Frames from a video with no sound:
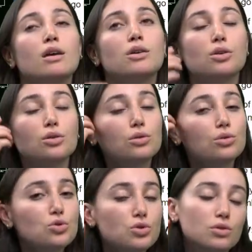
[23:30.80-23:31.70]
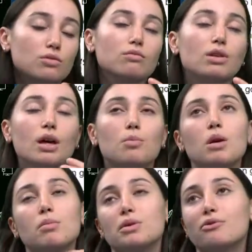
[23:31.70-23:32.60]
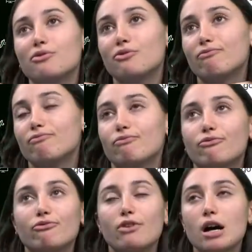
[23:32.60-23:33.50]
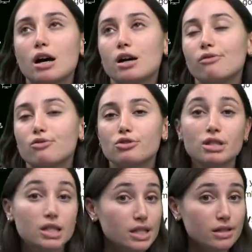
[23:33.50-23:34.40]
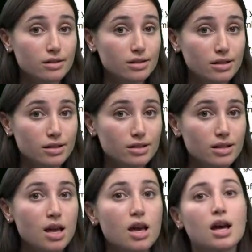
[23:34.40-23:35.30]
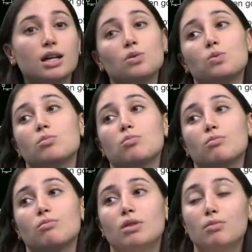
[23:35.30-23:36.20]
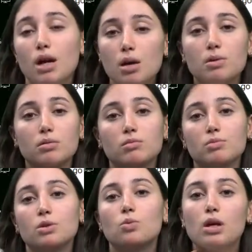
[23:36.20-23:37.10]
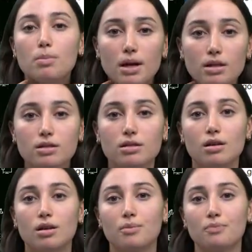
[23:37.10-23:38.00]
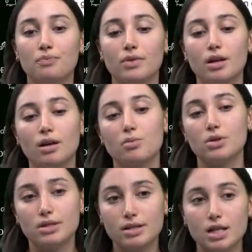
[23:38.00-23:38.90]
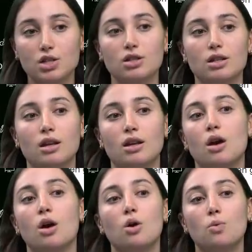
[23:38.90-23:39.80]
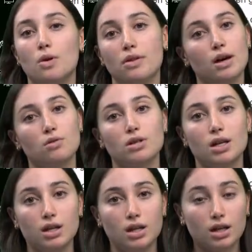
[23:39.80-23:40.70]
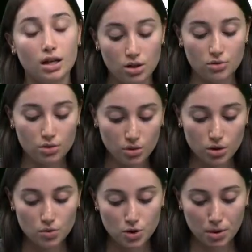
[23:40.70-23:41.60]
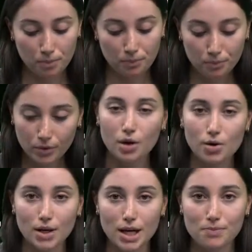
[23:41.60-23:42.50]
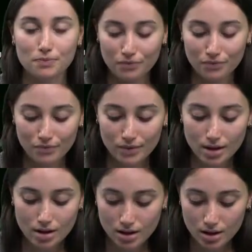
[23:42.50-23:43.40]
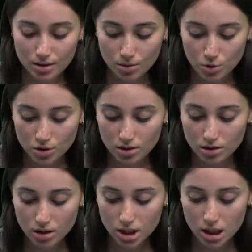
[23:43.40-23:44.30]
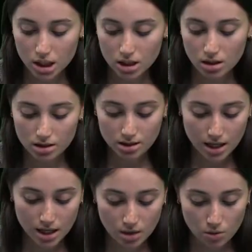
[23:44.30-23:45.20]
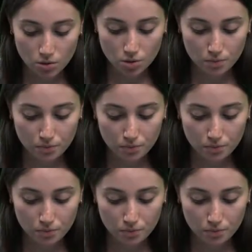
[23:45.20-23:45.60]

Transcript: your conclusion can maybe 5 or 6 sentences, and it will, in my opinion, be a way better presentation than without any kind of conclusion. Okay, so just a little side note.